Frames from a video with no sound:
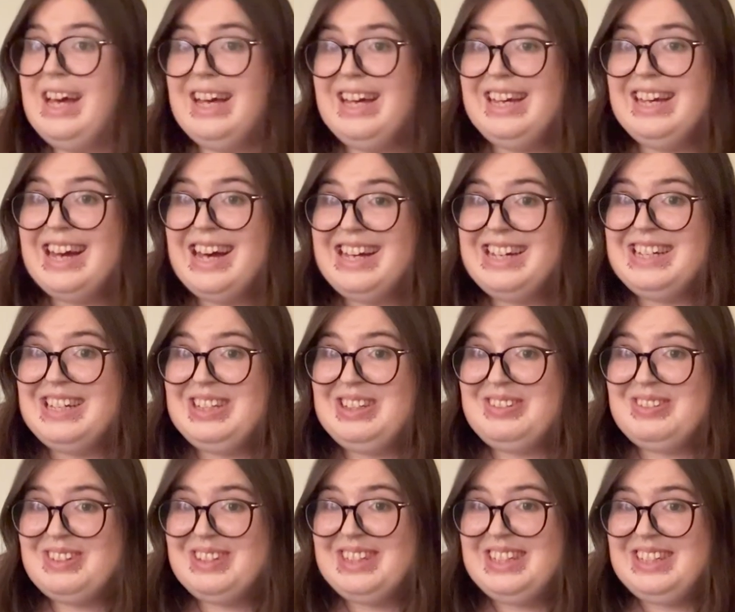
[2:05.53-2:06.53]
Yeah, it's
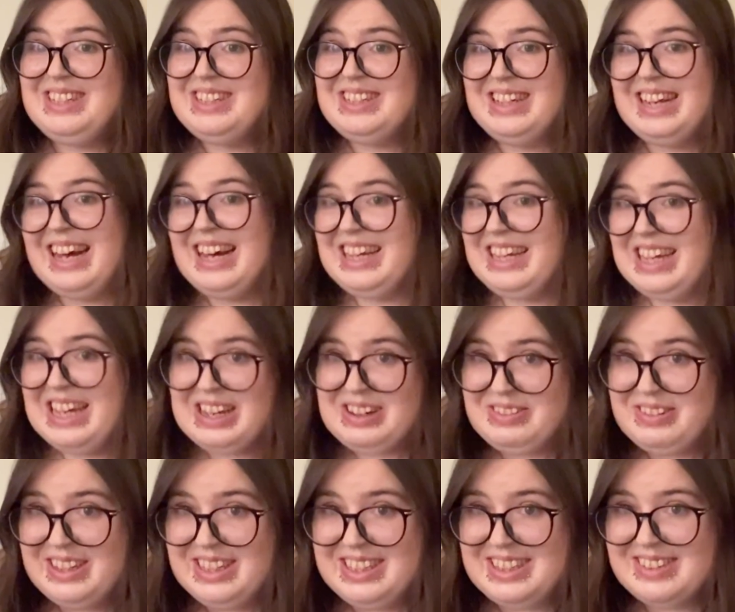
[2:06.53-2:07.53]
really good. I can't
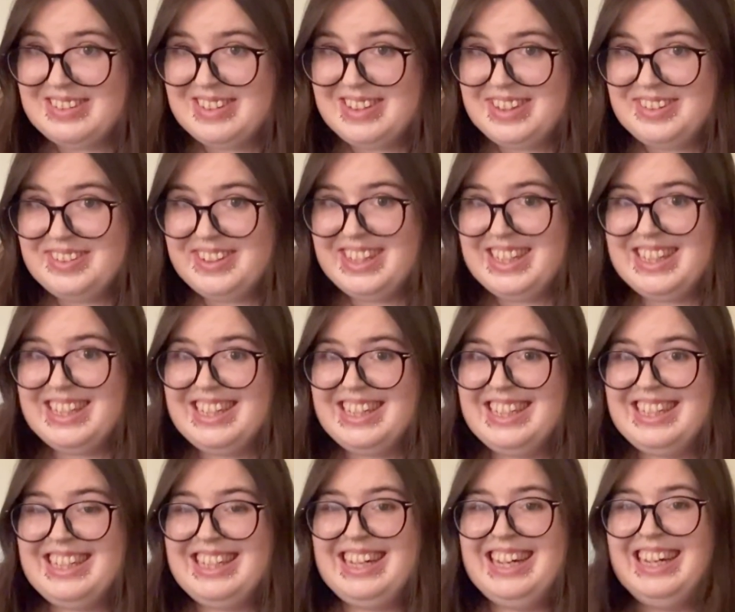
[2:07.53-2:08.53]
wait to reread it.
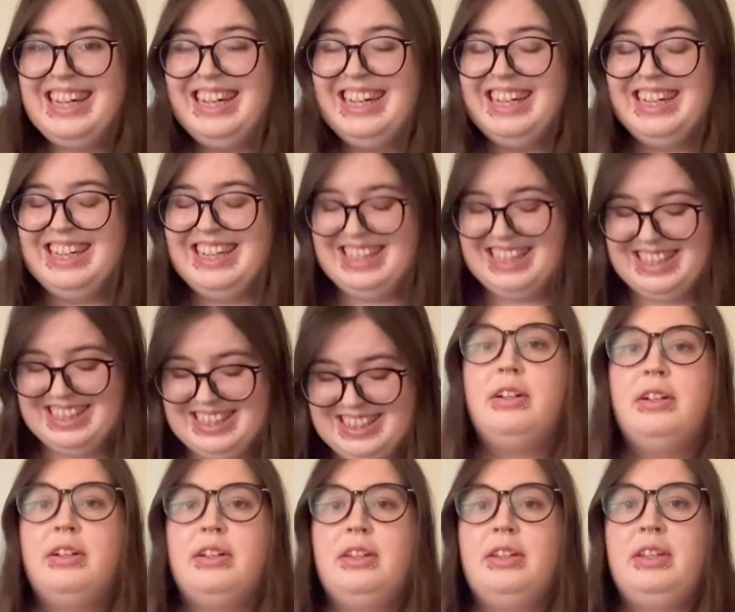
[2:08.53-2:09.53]

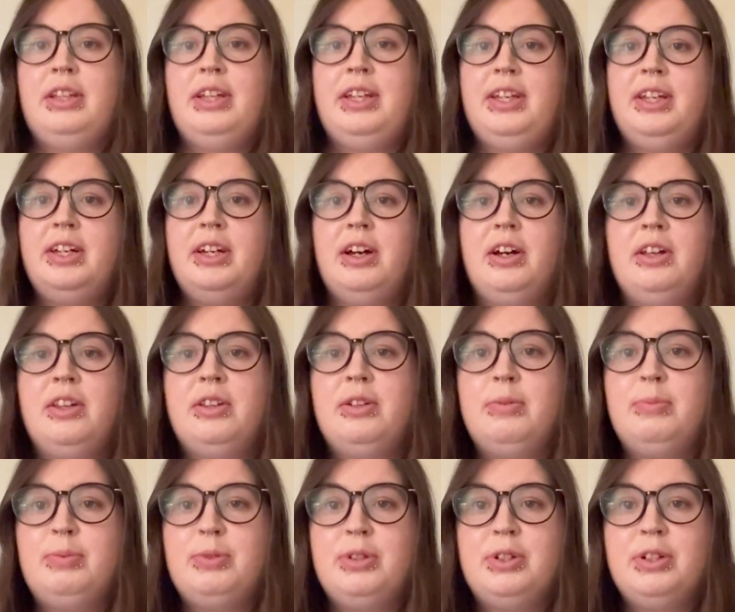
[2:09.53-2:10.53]
The other
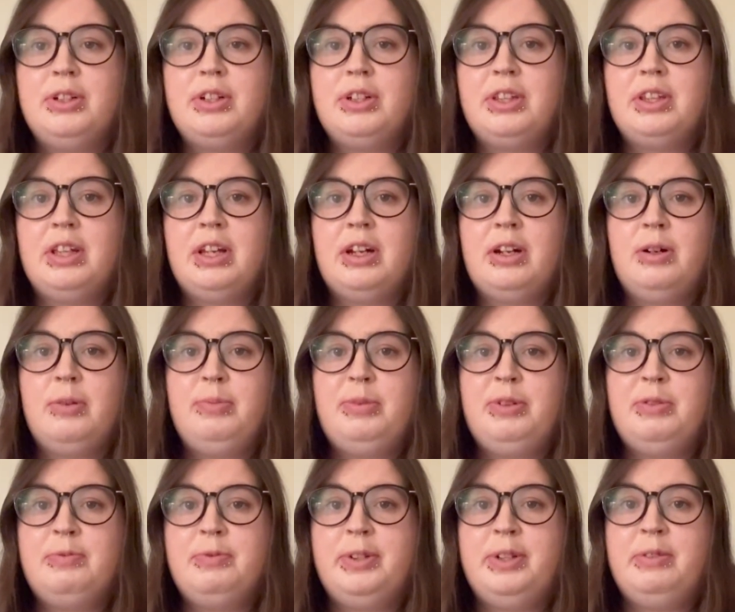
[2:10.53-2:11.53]
book that I'll
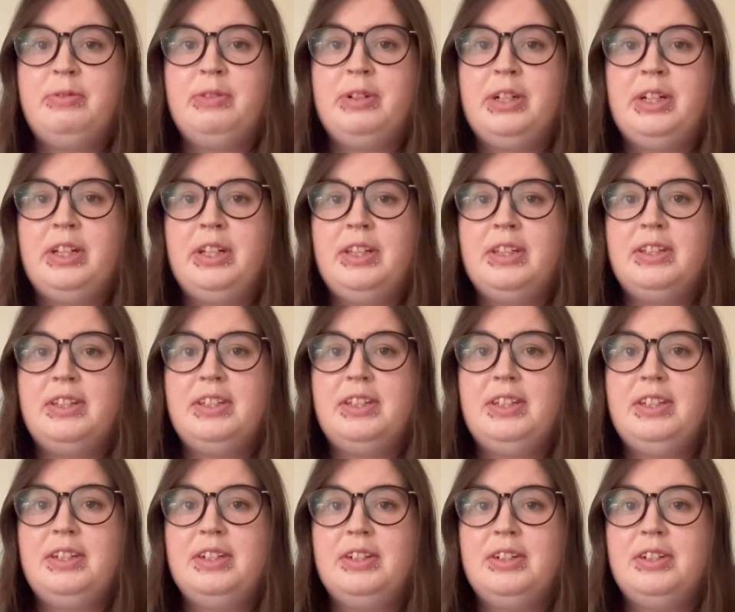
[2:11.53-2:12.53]
be rereading this
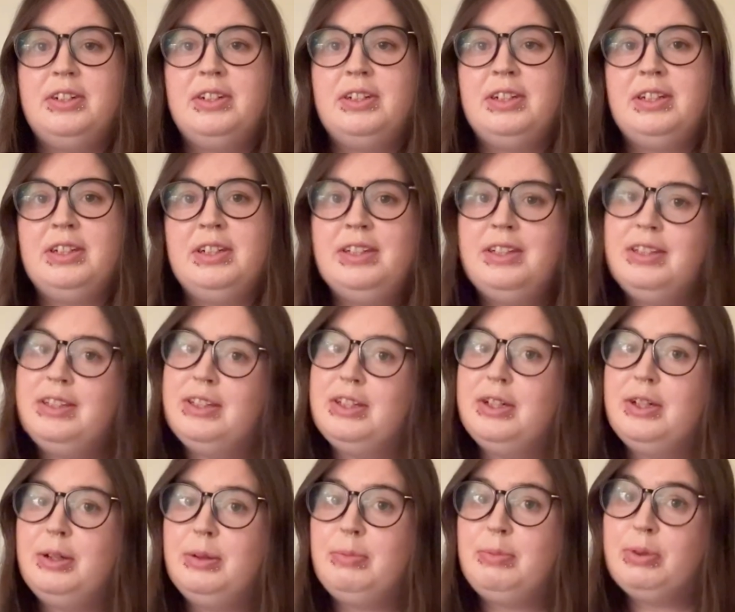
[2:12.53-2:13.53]
year is
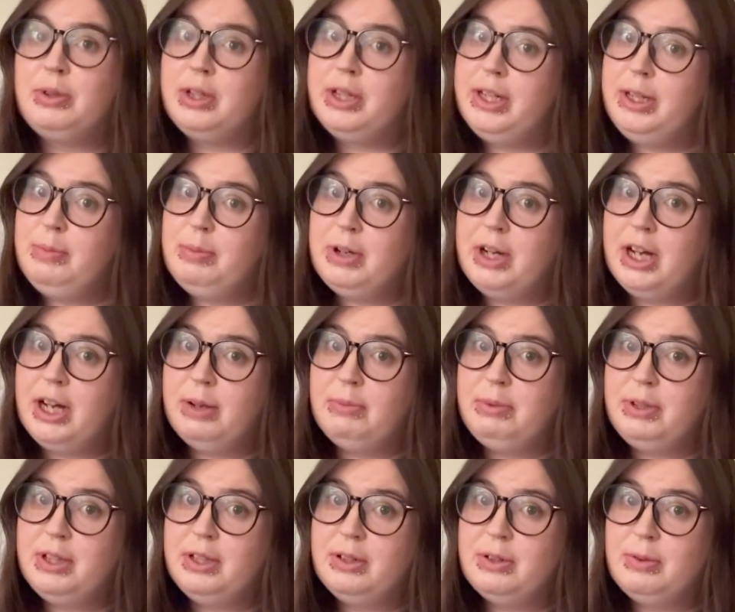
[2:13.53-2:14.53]
a pretty
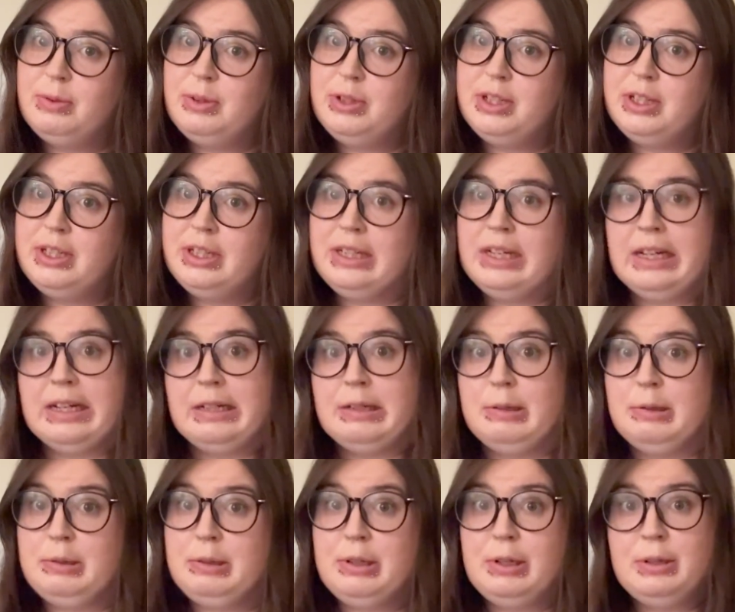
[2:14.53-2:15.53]
popular one. I
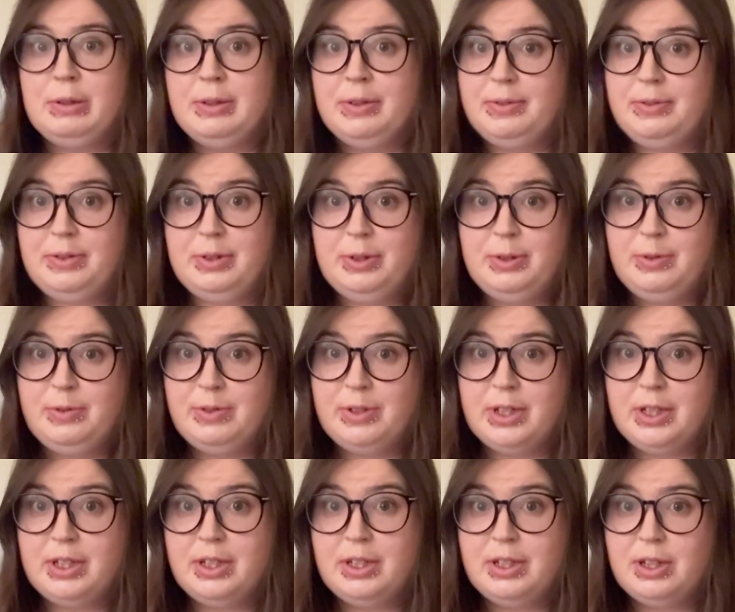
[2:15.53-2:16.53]
don't know if you've
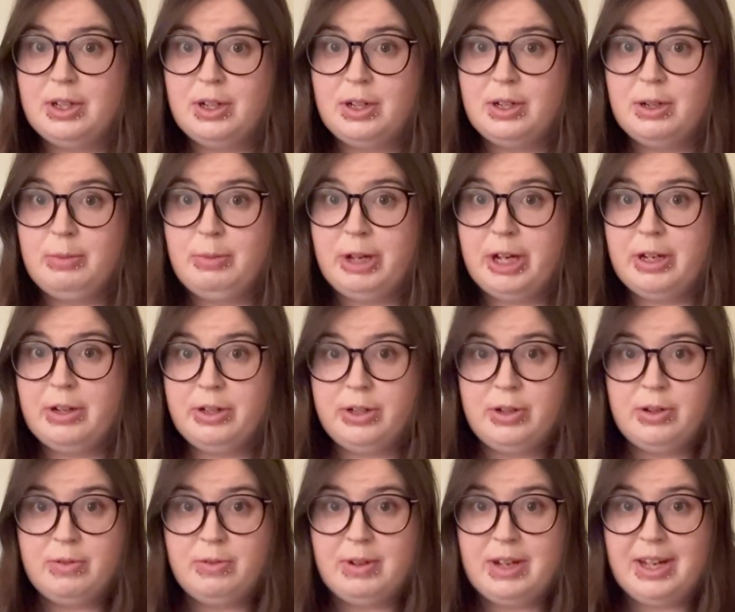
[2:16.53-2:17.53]
heard about it
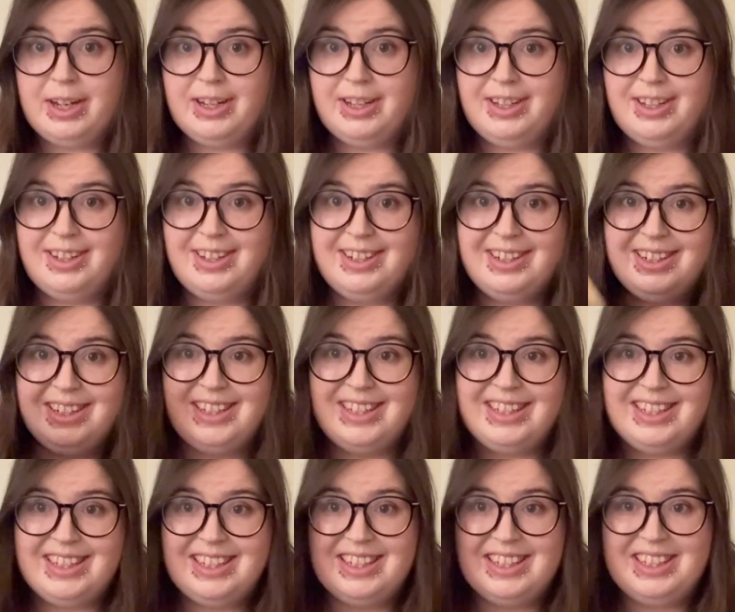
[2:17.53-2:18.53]
or read it.
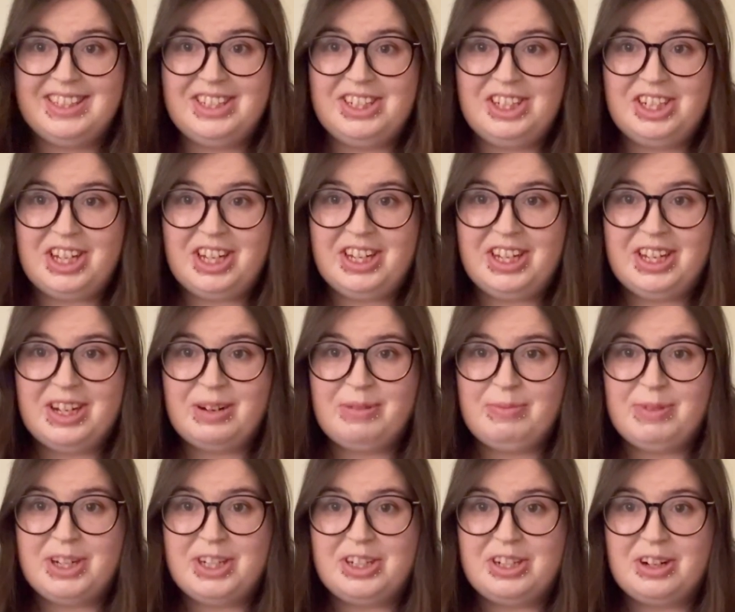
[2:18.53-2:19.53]
It's Jane Eyre
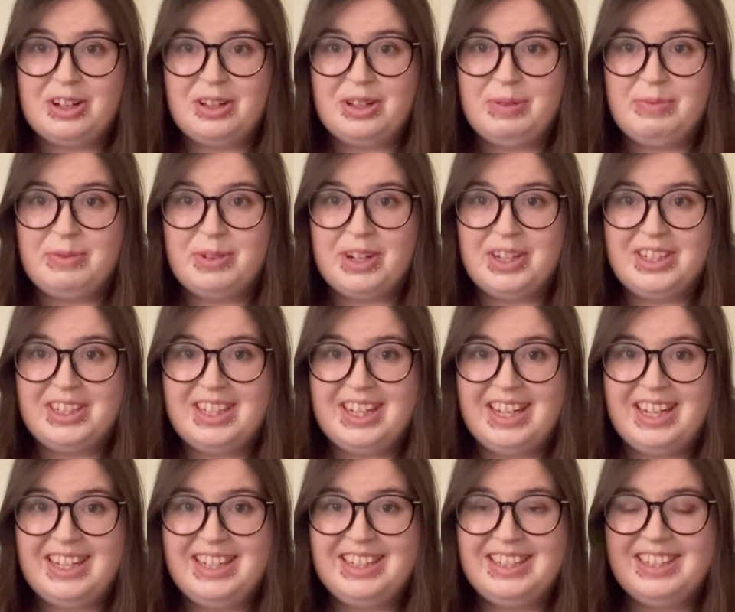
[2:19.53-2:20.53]
by Charlotte
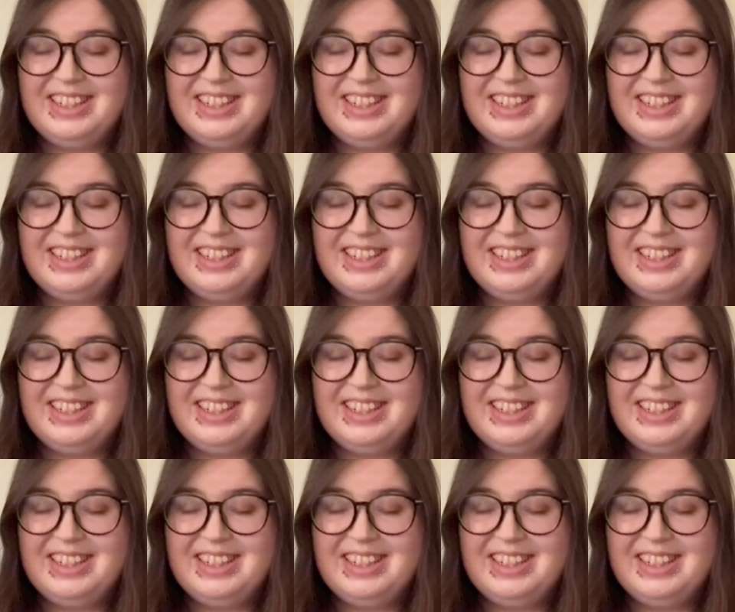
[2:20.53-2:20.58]
Bronte.